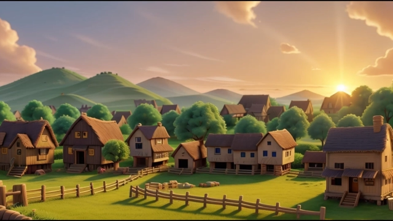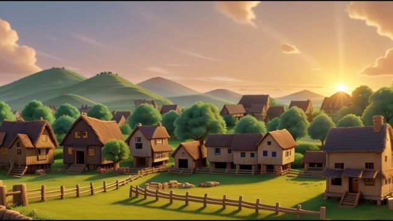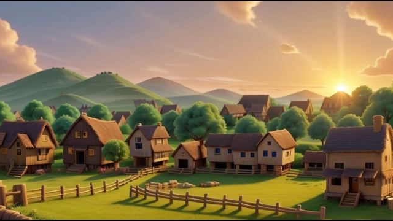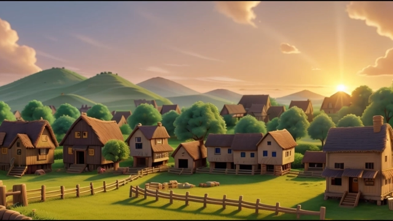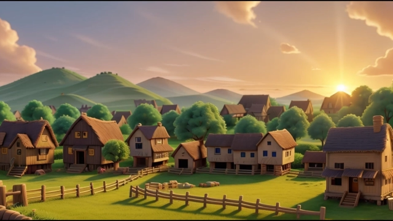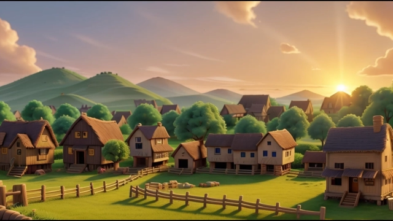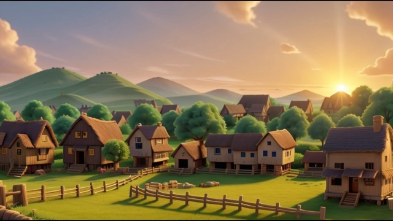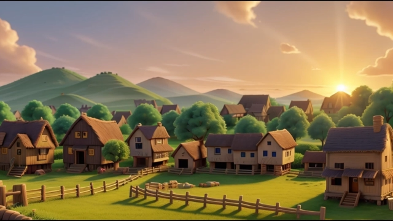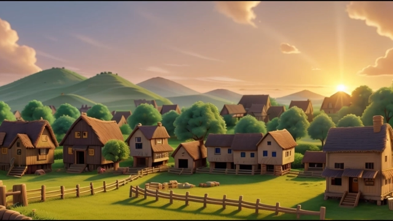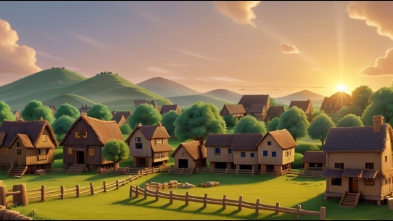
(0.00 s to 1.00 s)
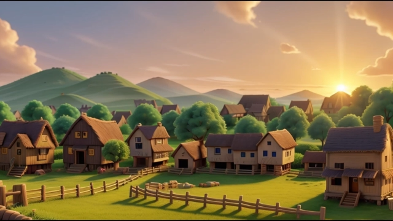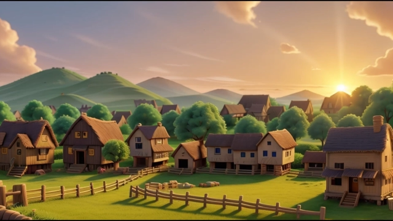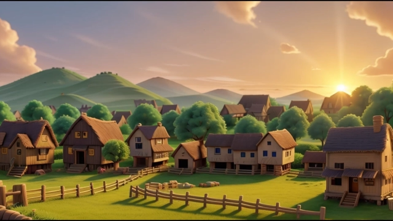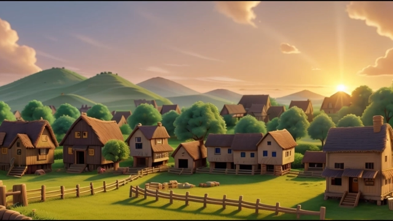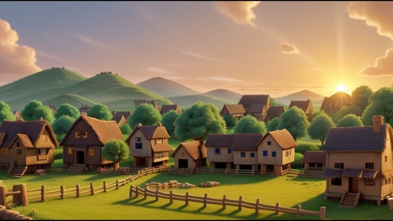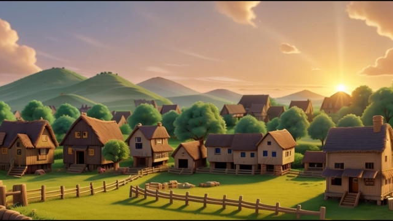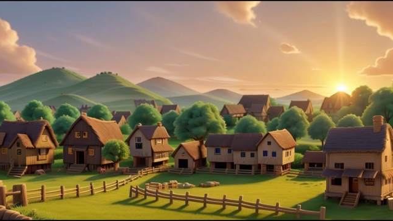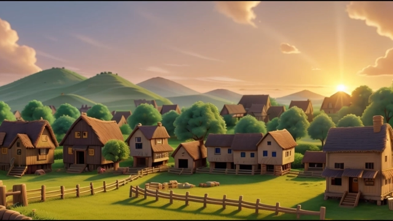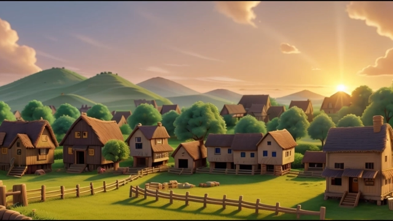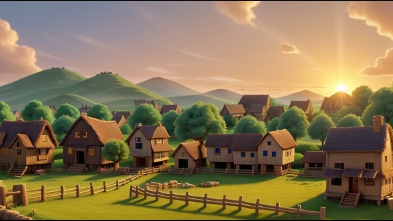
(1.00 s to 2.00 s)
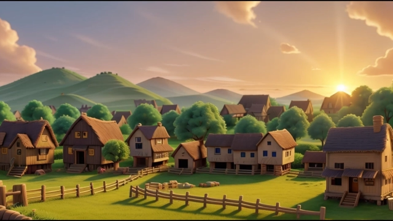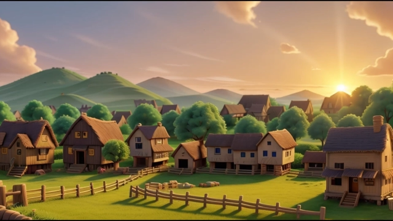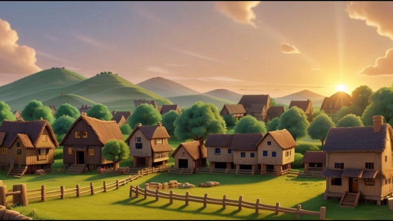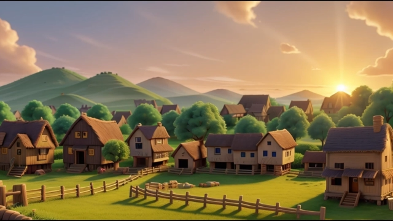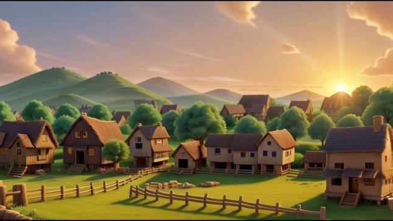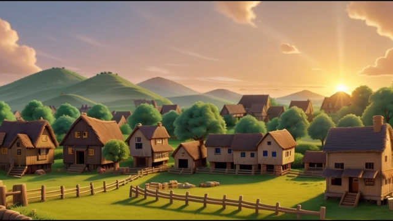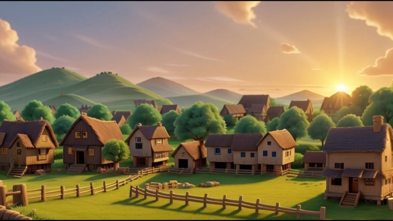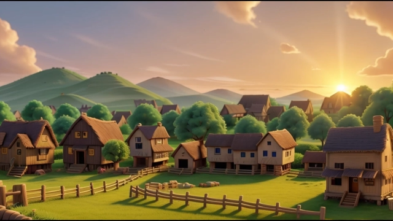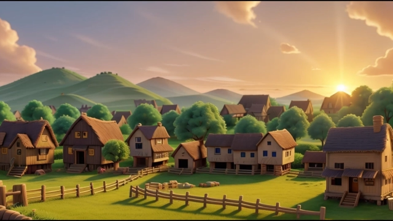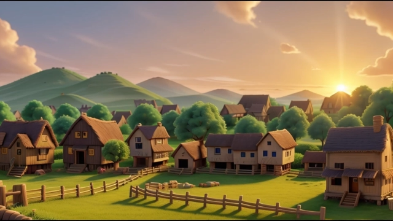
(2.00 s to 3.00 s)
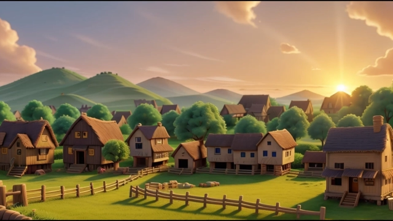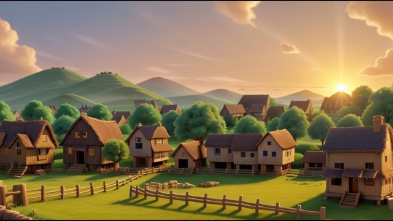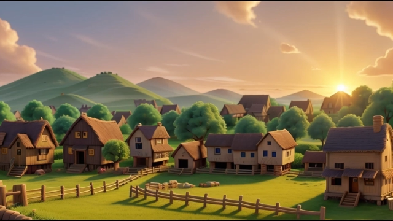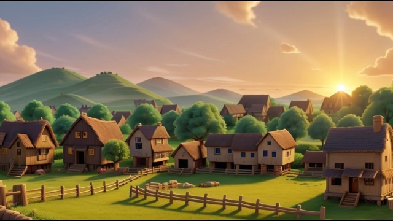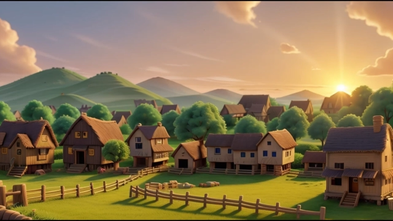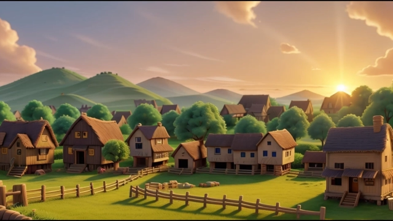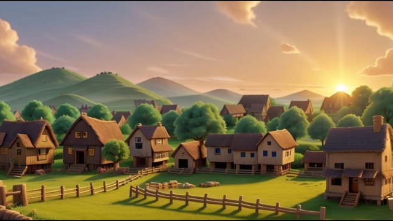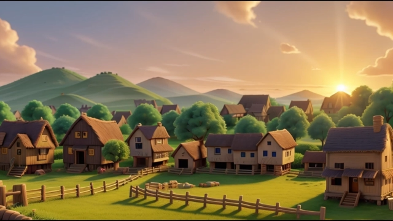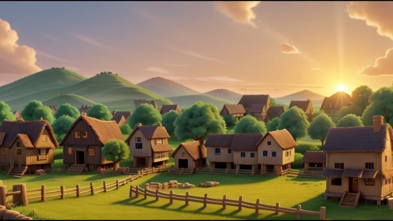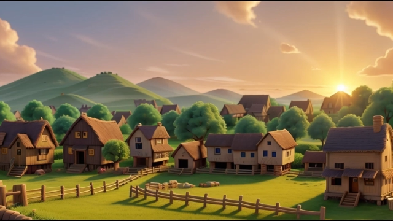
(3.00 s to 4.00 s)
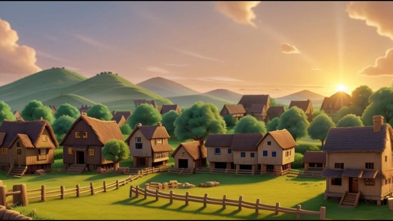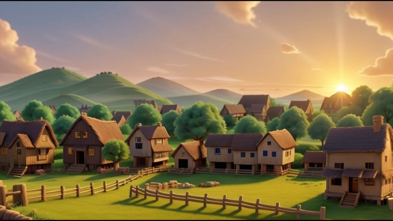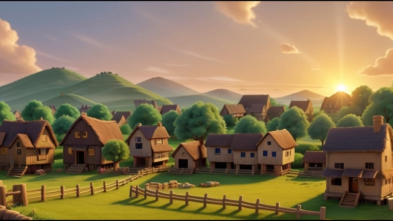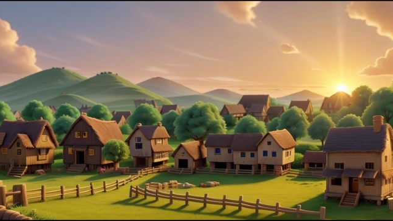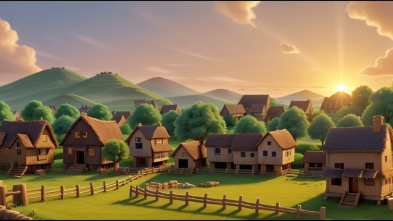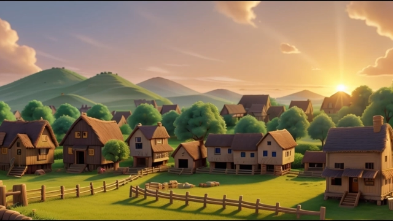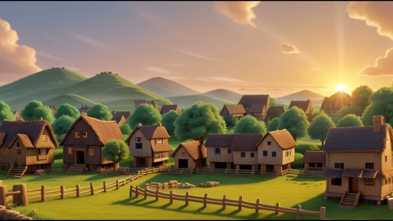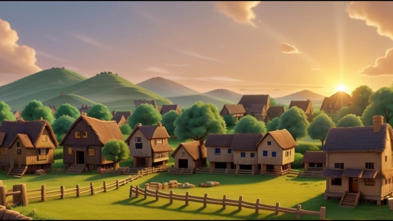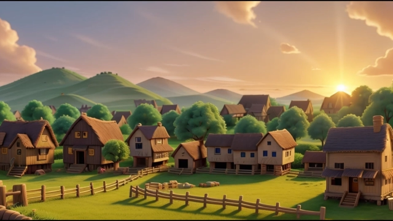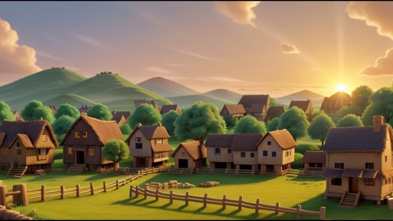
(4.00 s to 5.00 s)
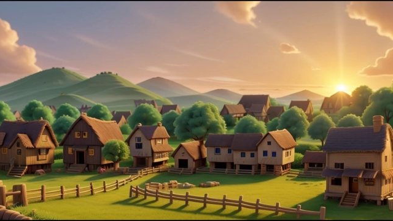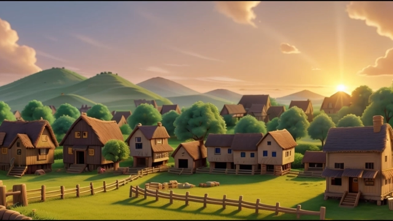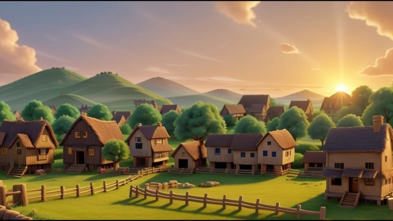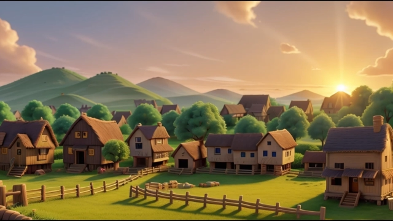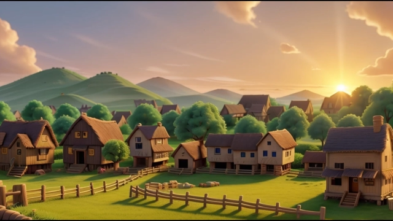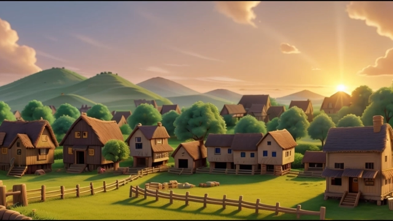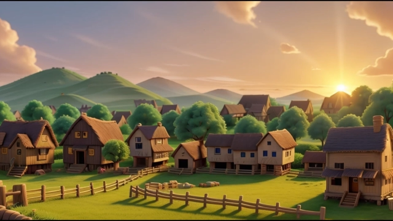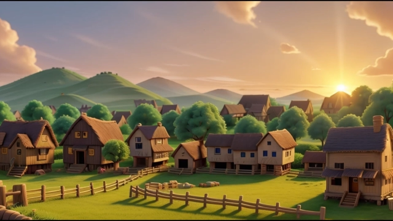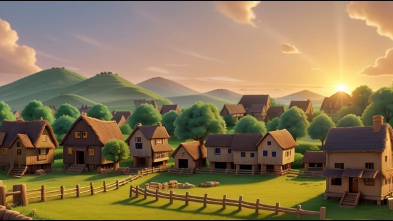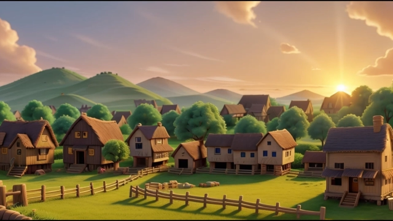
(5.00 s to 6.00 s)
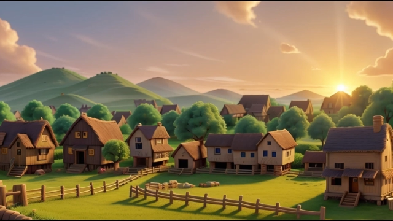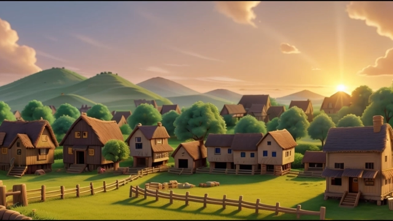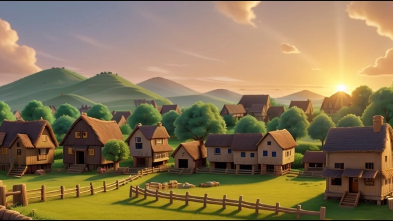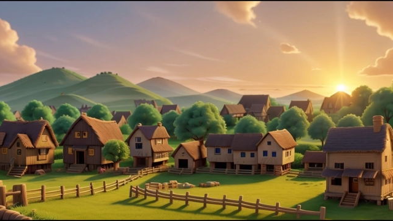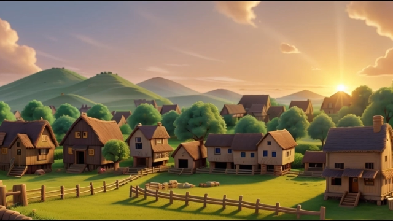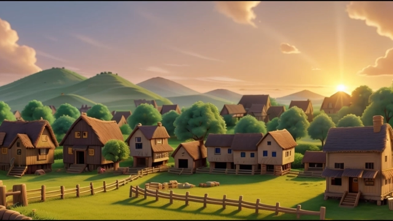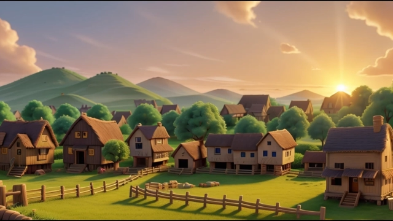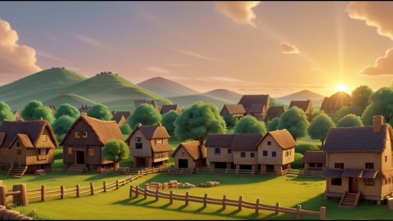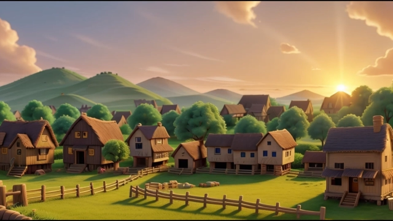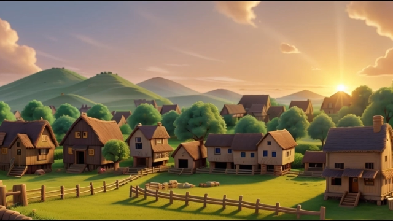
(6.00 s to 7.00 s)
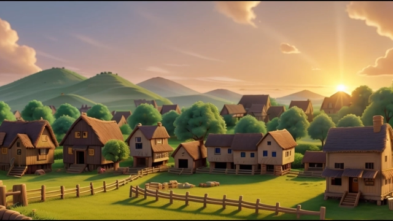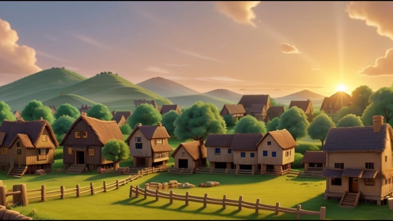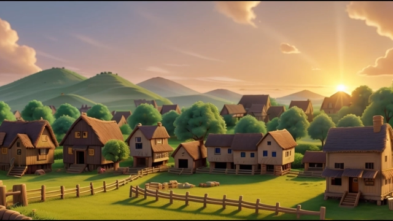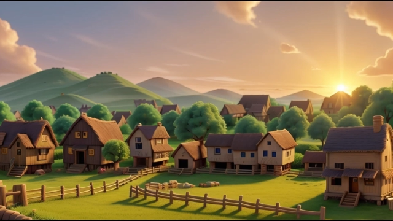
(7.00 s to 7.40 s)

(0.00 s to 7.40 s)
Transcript: No face is visible, so there are no lips to read.